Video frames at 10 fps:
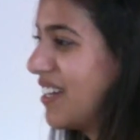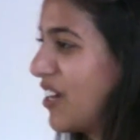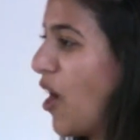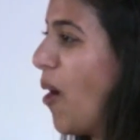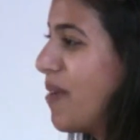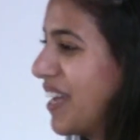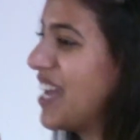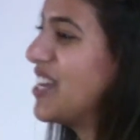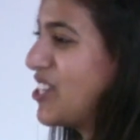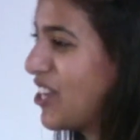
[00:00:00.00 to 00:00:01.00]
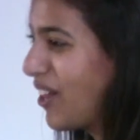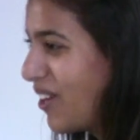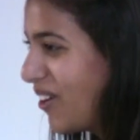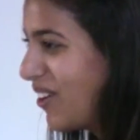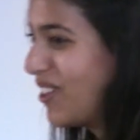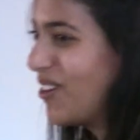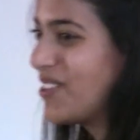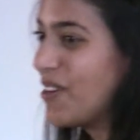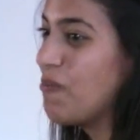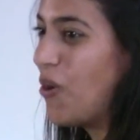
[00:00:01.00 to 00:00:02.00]
coming each other, although
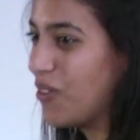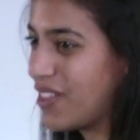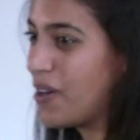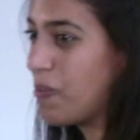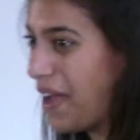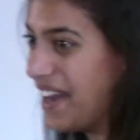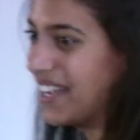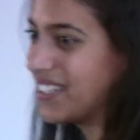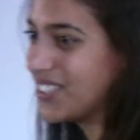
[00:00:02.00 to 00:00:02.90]
they both are panicked.